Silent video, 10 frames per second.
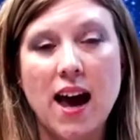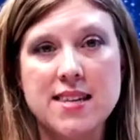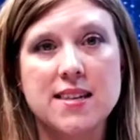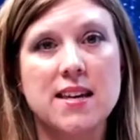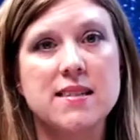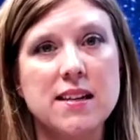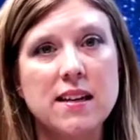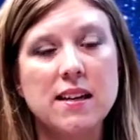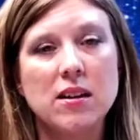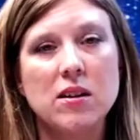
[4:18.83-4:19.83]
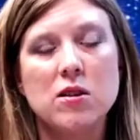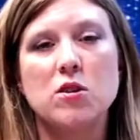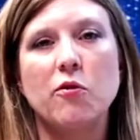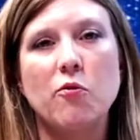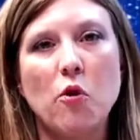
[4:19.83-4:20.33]
SAC
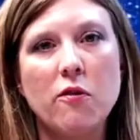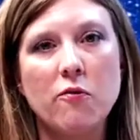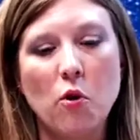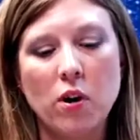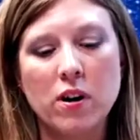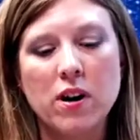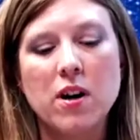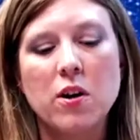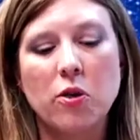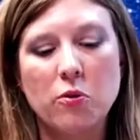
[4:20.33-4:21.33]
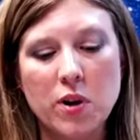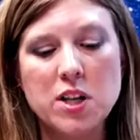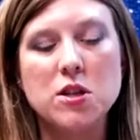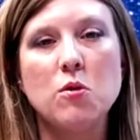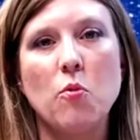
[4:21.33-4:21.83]
to
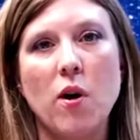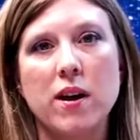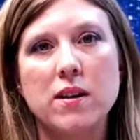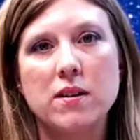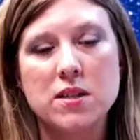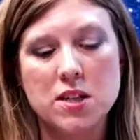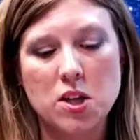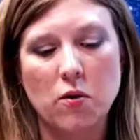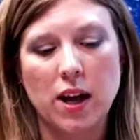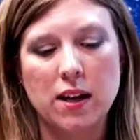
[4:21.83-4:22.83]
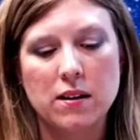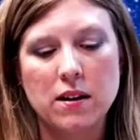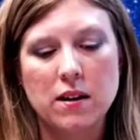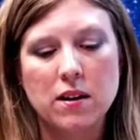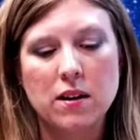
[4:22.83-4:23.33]
44321 to donate.
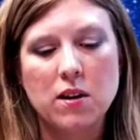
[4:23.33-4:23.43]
